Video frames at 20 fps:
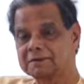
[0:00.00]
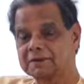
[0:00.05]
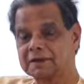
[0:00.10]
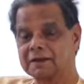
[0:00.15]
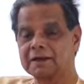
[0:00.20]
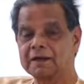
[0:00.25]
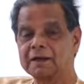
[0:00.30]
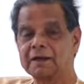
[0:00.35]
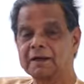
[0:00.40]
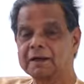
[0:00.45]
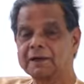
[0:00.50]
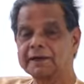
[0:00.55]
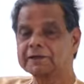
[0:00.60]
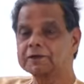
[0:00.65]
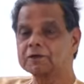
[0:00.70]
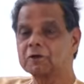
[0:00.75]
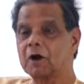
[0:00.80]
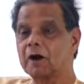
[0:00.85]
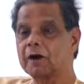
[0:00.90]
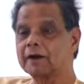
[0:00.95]
Yeah, it
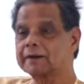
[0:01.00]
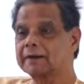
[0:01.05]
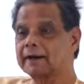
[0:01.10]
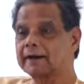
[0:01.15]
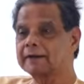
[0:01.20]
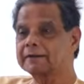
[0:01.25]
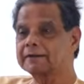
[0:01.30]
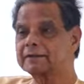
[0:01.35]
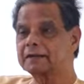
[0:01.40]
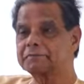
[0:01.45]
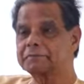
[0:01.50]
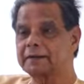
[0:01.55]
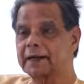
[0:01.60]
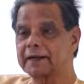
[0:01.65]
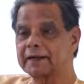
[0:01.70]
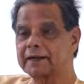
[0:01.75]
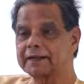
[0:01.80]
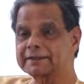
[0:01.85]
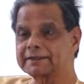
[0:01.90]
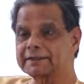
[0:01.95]
is not that in the
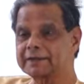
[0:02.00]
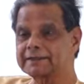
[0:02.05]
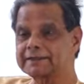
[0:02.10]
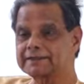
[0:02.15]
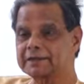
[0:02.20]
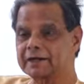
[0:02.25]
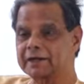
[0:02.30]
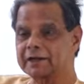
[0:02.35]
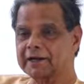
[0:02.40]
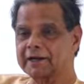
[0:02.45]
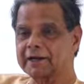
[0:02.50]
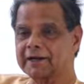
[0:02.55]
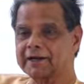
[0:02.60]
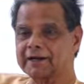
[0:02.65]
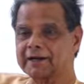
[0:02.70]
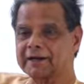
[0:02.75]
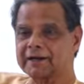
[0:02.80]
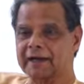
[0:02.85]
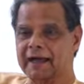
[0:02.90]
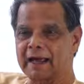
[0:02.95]
palace they are
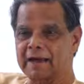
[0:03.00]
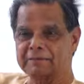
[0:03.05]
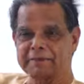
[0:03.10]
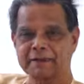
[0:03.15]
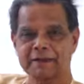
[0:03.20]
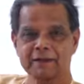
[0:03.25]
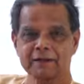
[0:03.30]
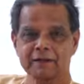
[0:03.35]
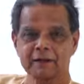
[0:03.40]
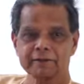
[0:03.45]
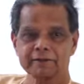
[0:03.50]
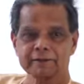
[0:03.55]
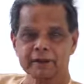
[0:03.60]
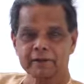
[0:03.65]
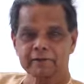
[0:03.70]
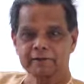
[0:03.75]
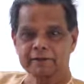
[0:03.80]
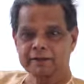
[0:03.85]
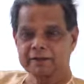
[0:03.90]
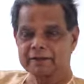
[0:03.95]
shuddering and happy and that
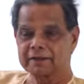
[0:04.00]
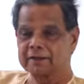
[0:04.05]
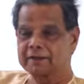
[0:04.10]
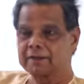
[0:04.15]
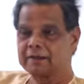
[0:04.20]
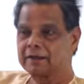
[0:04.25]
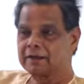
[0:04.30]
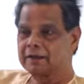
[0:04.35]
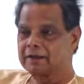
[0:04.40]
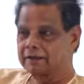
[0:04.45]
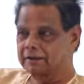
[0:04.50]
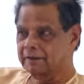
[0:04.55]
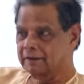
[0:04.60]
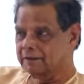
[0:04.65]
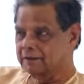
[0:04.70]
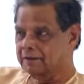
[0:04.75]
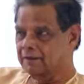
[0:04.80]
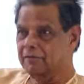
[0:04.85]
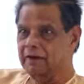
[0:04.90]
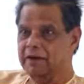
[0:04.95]
kind of thing.
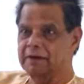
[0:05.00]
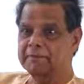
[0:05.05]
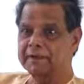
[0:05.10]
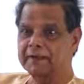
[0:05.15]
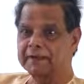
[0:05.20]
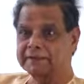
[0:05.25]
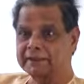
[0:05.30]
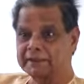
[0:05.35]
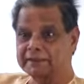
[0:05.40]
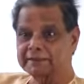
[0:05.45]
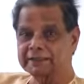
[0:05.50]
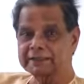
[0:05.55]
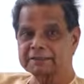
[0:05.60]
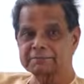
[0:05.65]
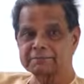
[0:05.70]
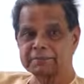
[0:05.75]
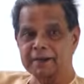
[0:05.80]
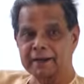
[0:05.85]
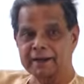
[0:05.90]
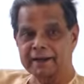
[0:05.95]
The vibrations are
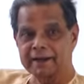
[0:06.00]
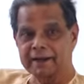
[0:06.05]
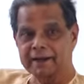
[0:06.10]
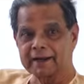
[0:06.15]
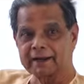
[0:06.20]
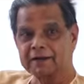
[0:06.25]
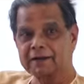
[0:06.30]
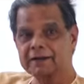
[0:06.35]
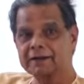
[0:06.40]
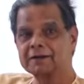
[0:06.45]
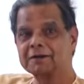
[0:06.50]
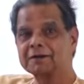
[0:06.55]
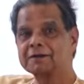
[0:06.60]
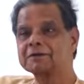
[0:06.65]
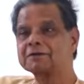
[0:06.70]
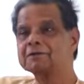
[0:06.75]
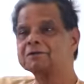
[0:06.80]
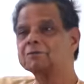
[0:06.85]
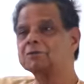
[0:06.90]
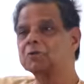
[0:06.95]
spreading
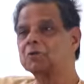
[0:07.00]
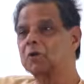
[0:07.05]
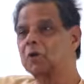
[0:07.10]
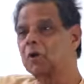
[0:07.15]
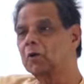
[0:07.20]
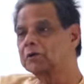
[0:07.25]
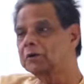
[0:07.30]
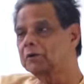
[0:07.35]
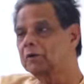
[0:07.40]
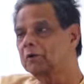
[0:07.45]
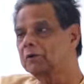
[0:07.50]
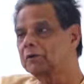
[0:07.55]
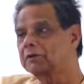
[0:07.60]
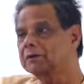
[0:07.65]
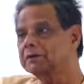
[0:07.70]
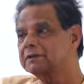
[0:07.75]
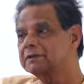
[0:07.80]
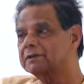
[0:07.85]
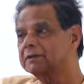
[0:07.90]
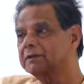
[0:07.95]
throughout the
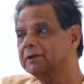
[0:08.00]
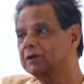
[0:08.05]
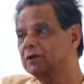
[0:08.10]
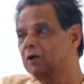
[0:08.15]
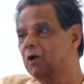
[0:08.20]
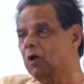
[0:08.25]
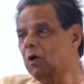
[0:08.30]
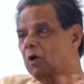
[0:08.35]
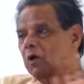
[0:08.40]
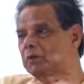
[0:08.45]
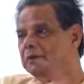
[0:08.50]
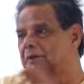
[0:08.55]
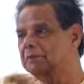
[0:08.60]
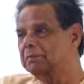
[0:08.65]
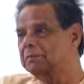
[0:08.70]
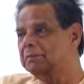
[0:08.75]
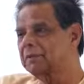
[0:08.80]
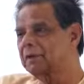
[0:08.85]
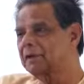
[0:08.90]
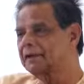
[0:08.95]
universe, in all the
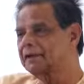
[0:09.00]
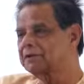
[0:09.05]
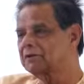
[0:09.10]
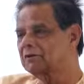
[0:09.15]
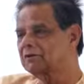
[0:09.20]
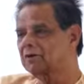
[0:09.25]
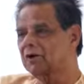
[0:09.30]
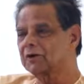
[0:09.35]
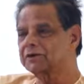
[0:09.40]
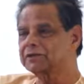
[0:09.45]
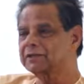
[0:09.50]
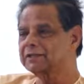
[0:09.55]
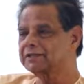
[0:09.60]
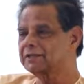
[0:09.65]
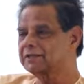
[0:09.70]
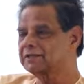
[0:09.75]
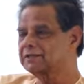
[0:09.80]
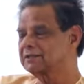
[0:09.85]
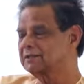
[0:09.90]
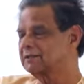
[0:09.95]
planes of
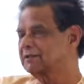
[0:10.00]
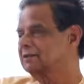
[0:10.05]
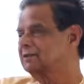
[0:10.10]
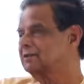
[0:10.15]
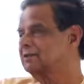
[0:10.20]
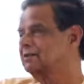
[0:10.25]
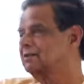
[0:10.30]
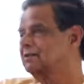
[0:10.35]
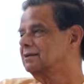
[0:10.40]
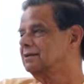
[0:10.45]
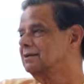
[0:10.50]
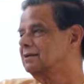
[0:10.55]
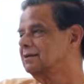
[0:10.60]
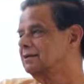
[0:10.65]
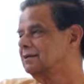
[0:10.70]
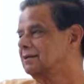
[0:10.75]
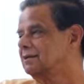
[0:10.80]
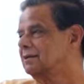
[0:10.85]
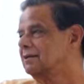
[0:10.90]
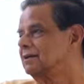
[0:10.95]
consciousness.
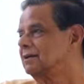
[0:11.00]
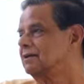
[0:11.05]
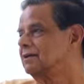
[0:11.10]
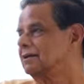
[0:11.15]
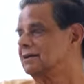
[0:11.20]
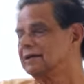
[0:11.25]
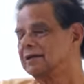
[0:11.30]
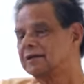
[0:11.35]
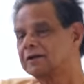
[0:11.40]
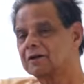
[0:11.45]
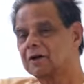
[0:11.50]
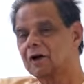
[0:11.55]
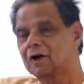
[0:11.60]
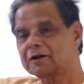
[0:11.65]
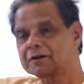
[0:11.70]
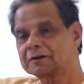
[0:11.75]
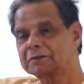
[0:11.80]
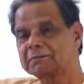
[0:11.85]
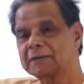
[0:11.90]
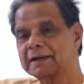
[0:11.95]
In
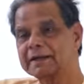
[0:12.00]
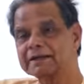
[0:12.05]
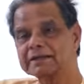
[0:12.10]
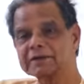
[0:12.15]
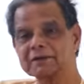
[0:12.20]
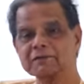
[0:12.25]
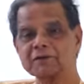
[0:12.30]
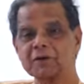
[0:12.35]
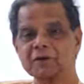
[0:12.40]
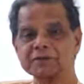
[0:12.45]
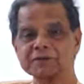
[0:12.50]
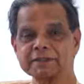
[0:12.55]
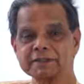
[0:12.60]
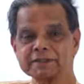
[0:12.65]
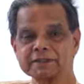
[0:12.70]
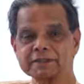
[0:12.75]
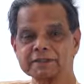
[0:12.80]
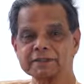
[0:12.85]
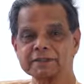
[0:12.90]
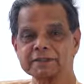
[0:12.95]
all the planes of
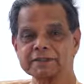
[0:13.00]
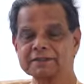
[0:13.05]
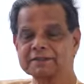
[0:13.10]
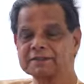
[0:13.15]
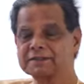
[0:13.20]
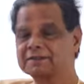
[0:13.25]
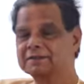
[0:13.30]
consciousness.